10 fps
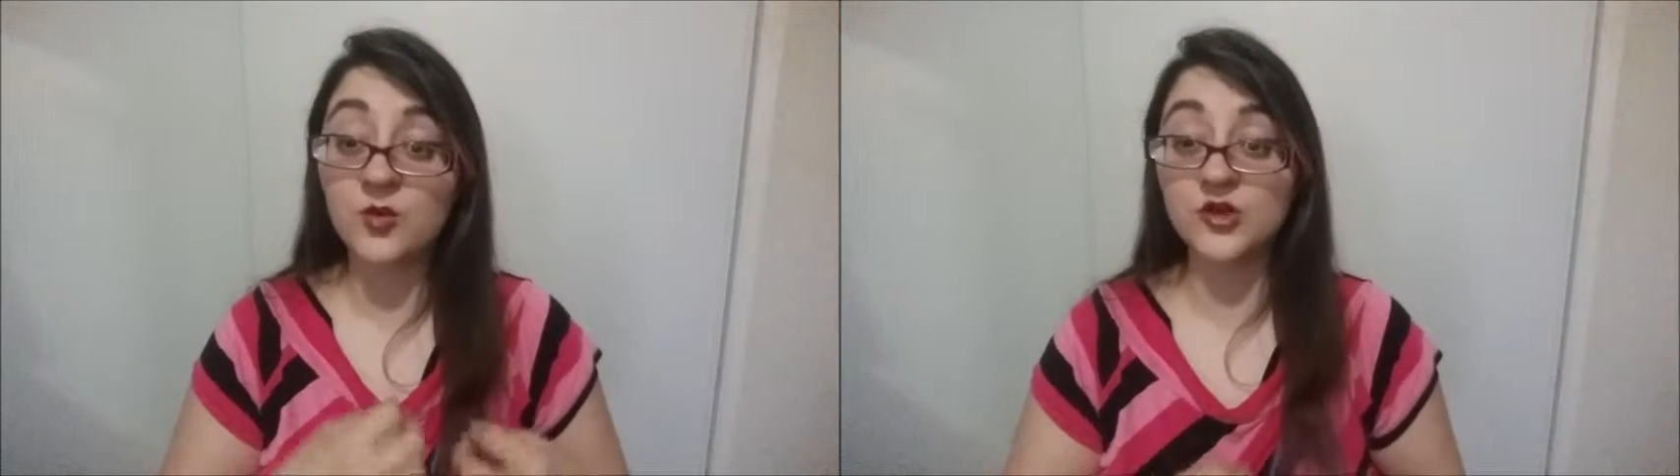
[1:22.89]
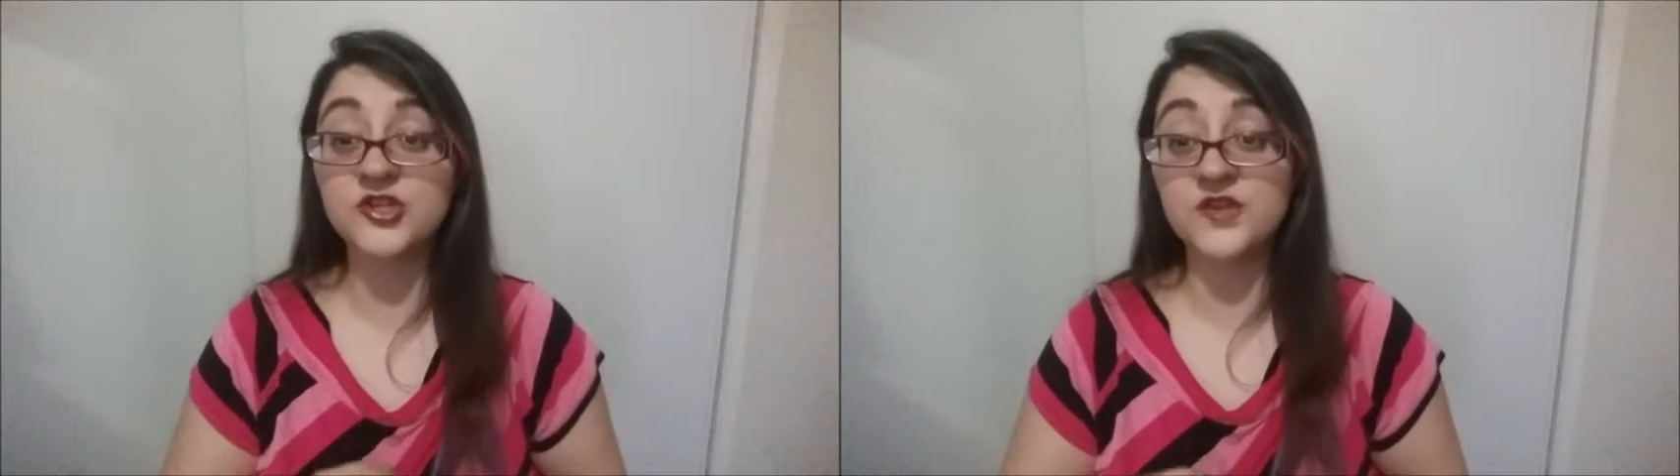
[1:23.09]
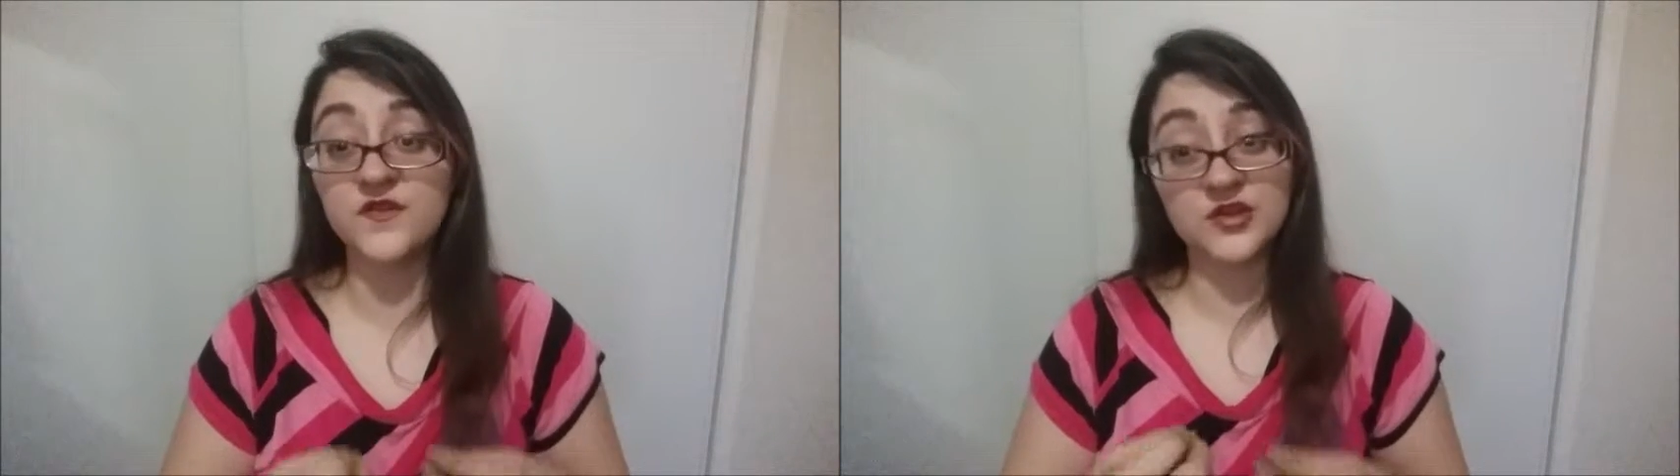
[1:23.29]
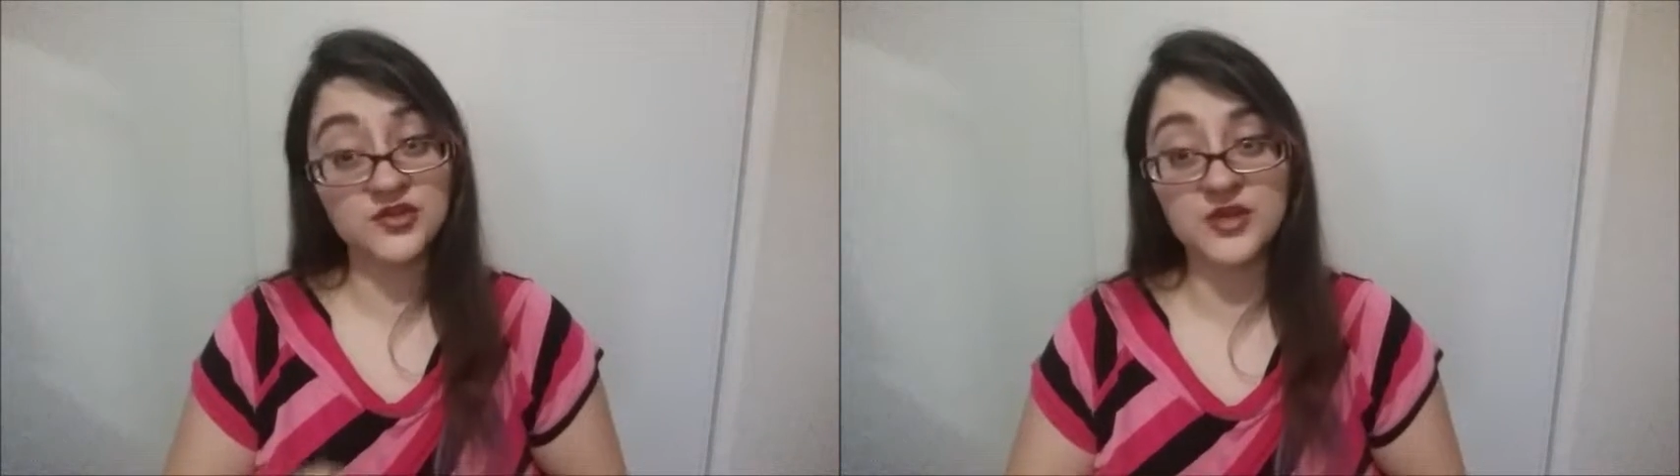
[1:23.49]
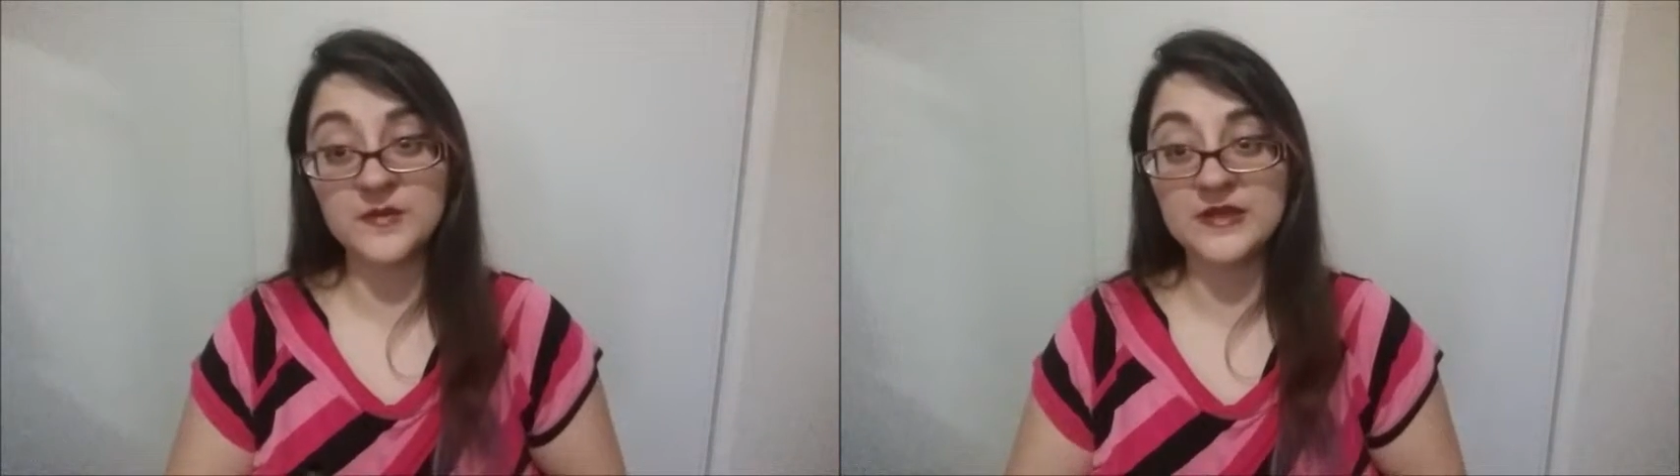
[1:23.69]
portion of your
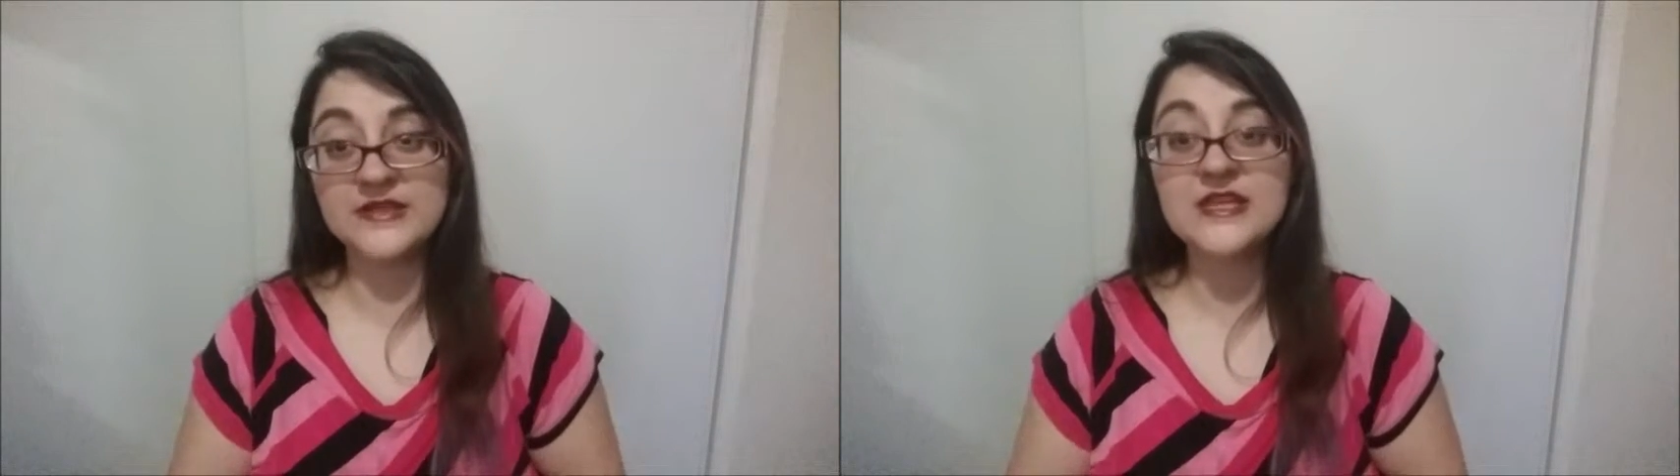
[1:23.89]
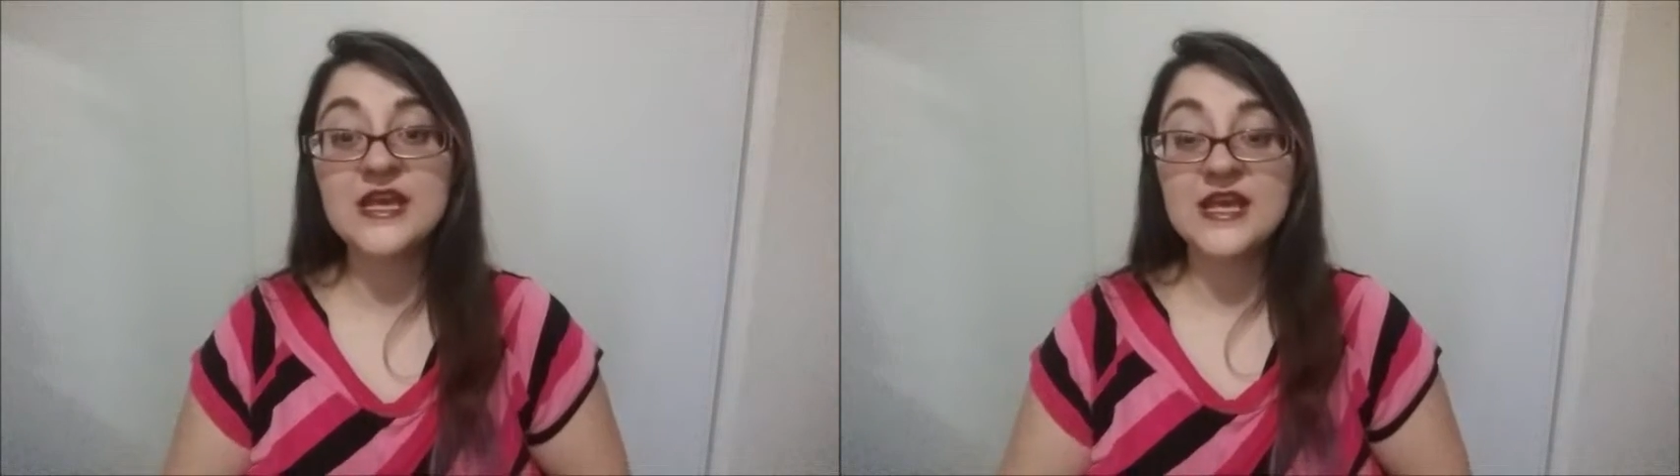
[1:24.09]
treatment